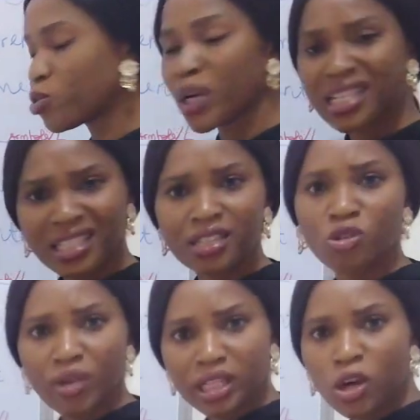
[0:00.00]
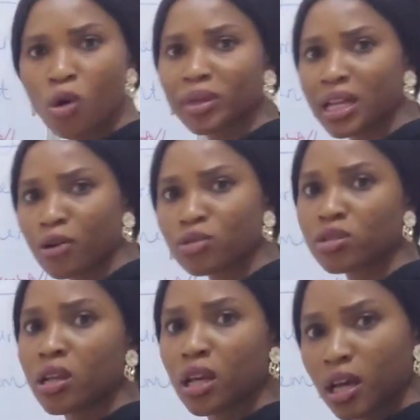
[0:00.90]
We can see it's already coming out.
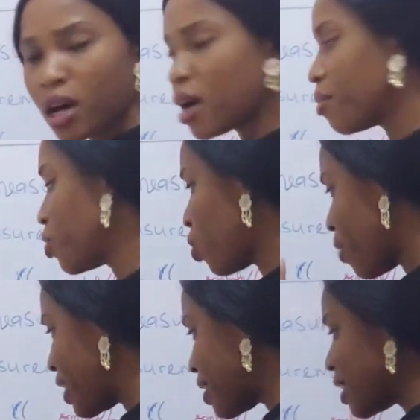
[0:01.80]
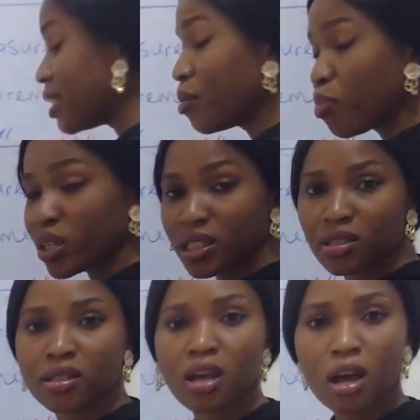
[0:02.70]
You're already seeing the
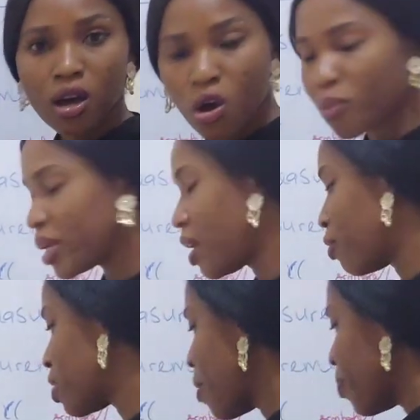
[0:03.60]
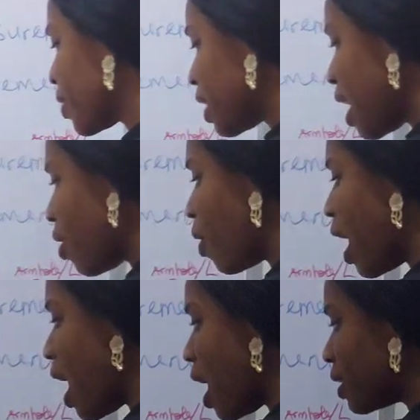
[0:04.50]
bodice coming out.
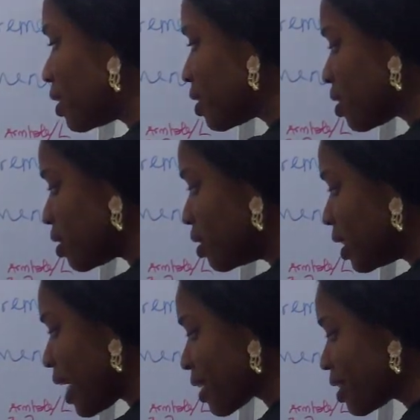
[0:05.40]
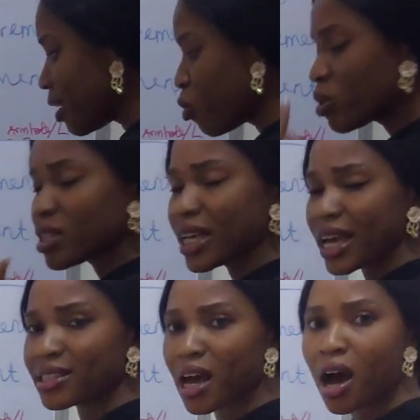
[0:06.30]
Now, the next thing, we want to
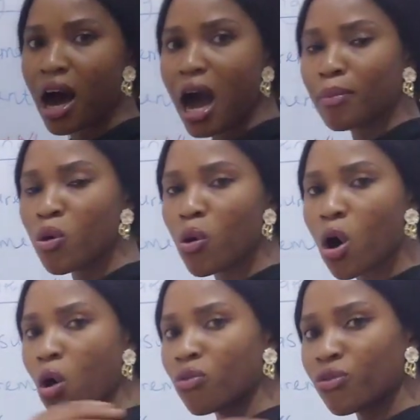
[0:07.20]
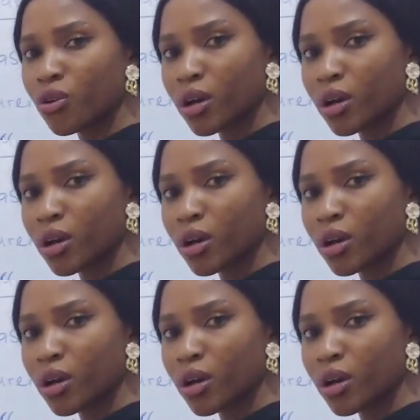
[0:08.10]
get our armhole curve.